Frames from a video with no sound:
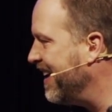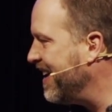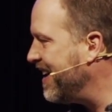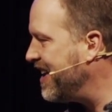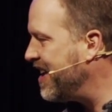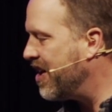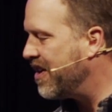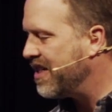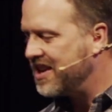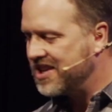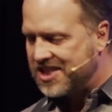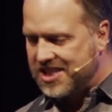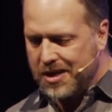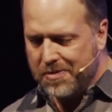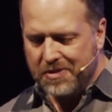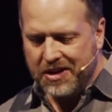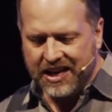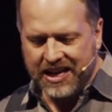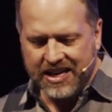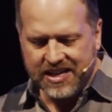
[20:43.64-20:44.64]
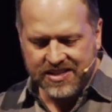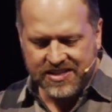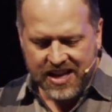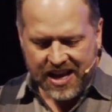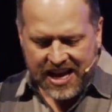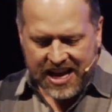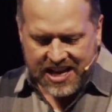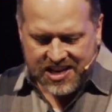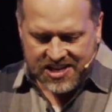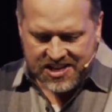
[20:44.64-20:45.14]
You know, that something
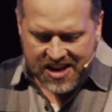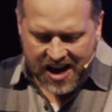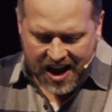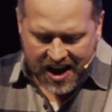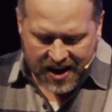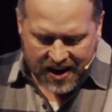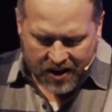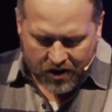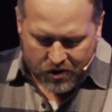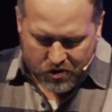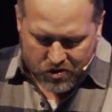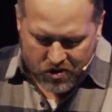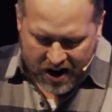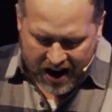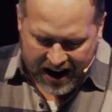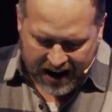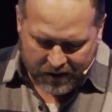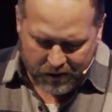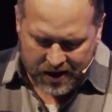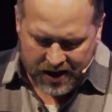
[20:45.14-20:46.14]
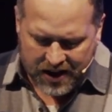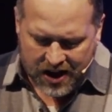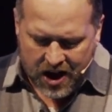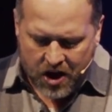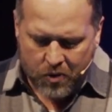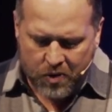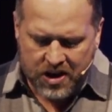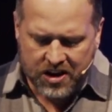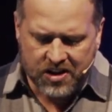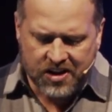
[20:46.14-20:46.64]
is not right. We
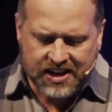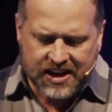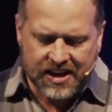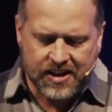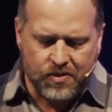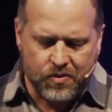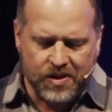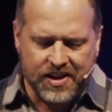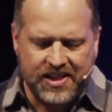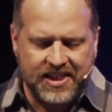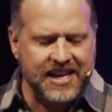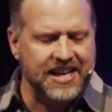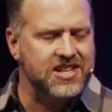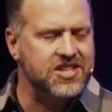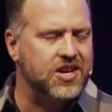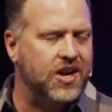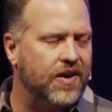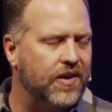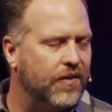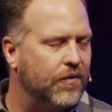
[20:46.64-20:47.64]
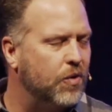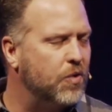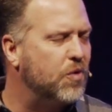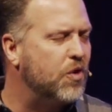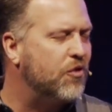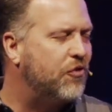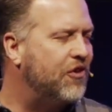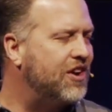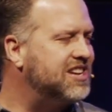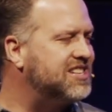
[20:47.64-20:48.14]
look at when
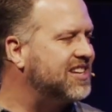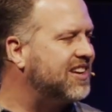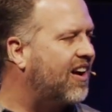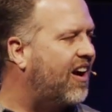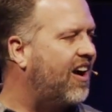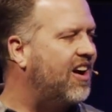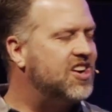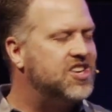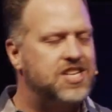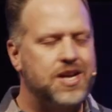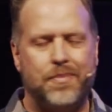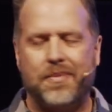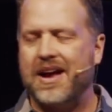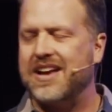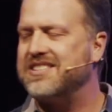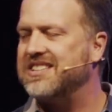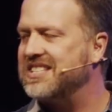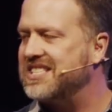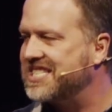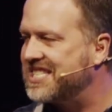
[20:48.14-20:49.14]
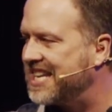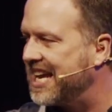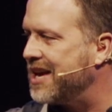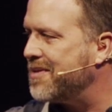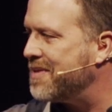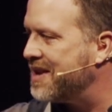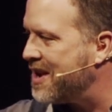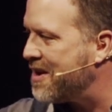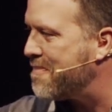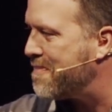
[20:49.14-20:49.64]
we're facing hardship as a
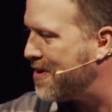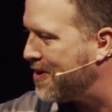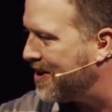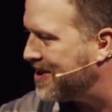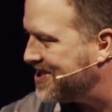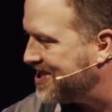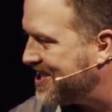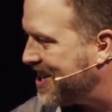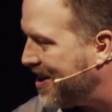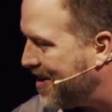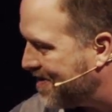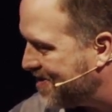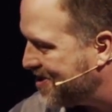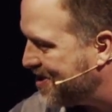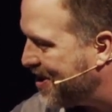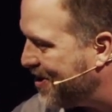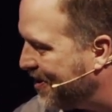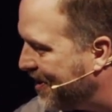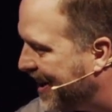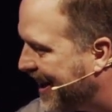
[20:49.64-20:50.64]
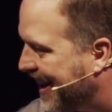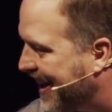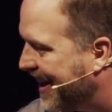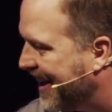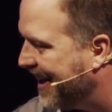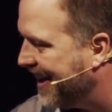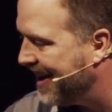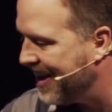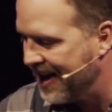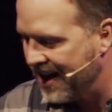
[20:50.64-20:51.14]
statement about ourselves, don't we?
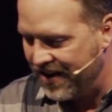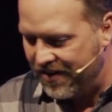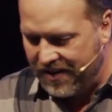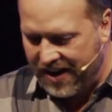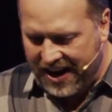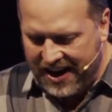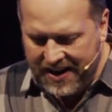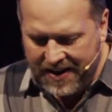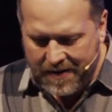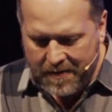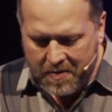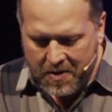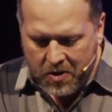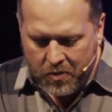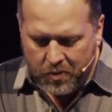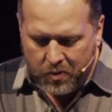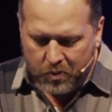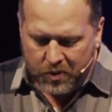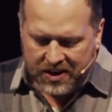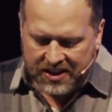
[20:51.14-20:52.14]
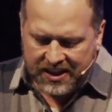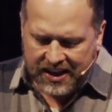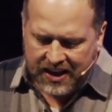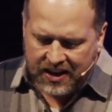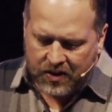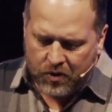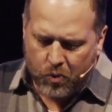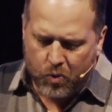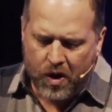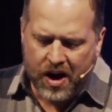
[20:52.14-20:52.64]
Right? We
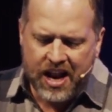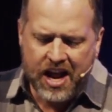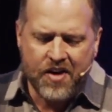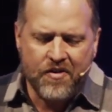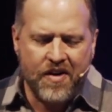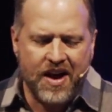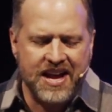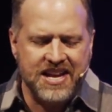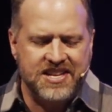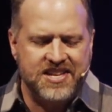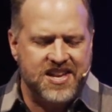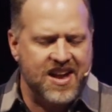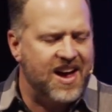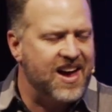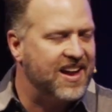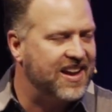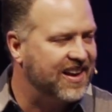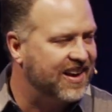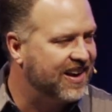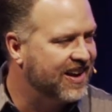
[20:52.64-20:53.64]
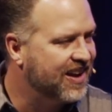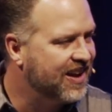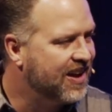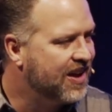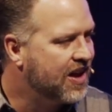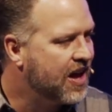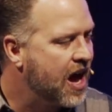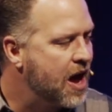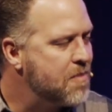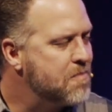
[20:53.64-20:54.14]
think, what have I done?
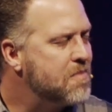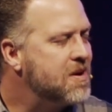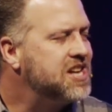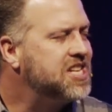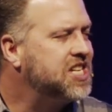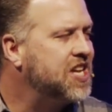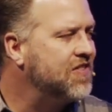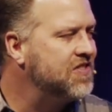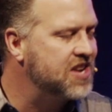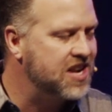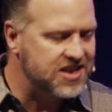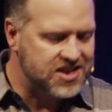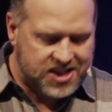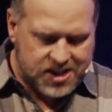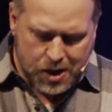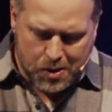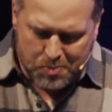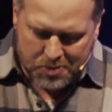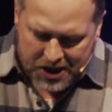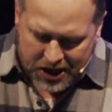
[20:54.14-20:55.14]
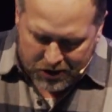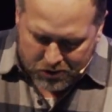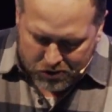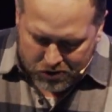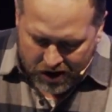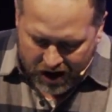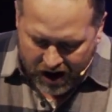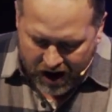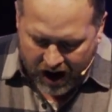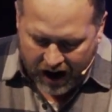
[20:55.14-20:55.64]
I must have done something
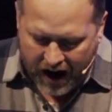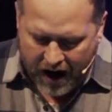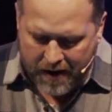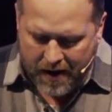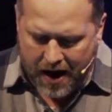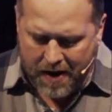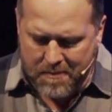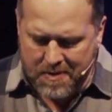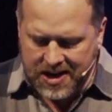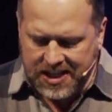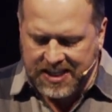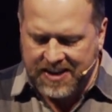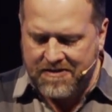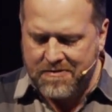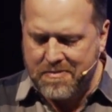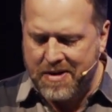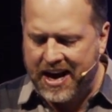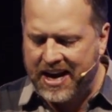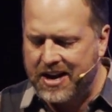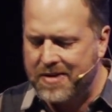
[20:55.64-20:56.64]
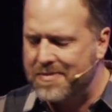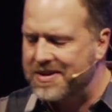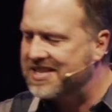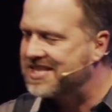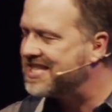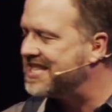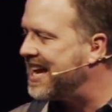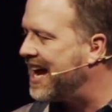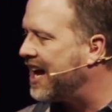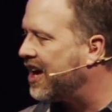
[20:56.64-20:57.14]
wrong. I must have made a
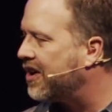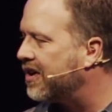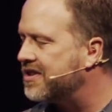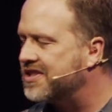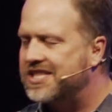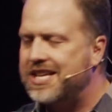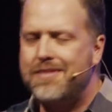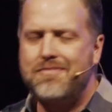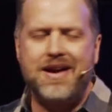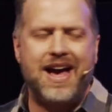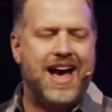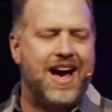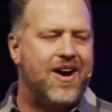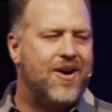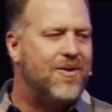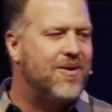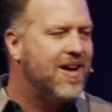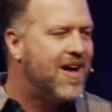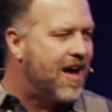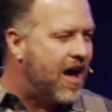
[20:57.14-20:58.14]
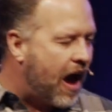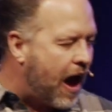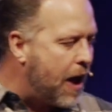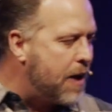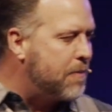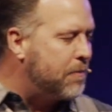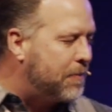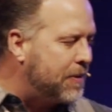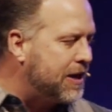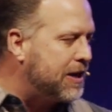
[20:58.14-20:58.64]
mistake, or somehow
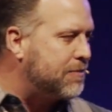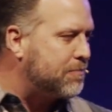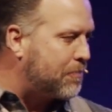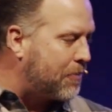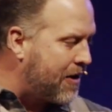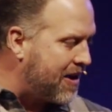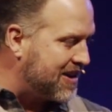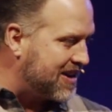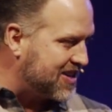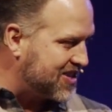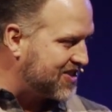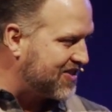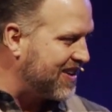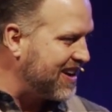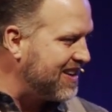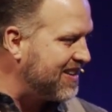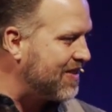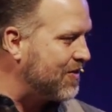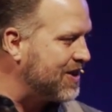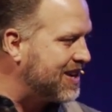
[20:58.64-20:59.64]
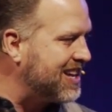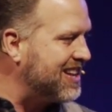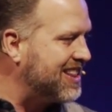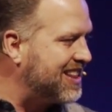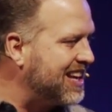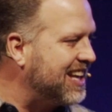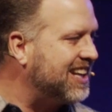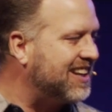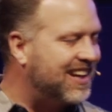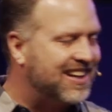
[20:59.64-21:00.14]
I'm being punished, right? We can
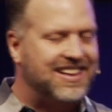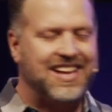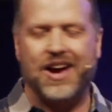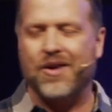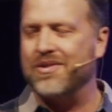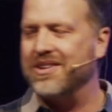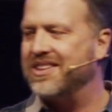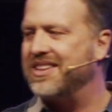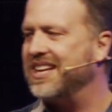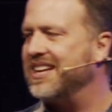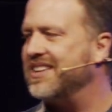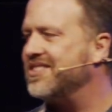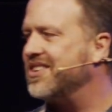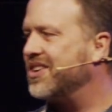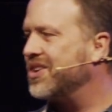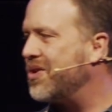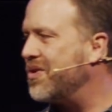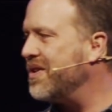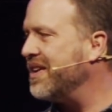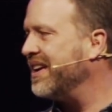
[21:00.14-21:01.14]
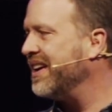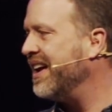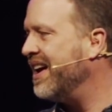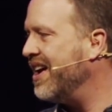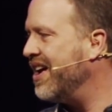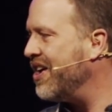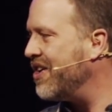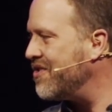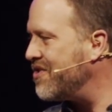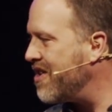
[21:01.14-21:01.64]
think like that when things are going
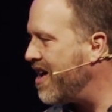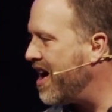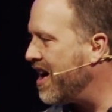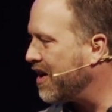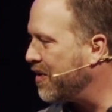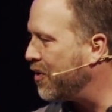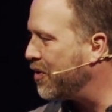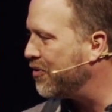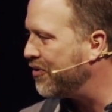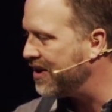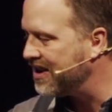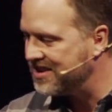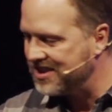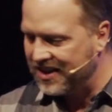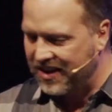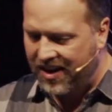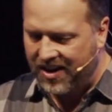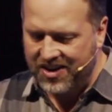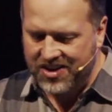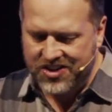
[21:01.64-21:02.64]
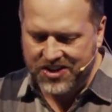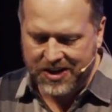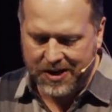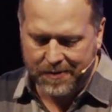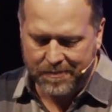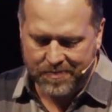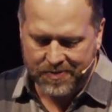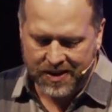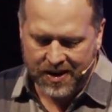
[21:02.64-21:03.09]
wrong and we're facing hardship.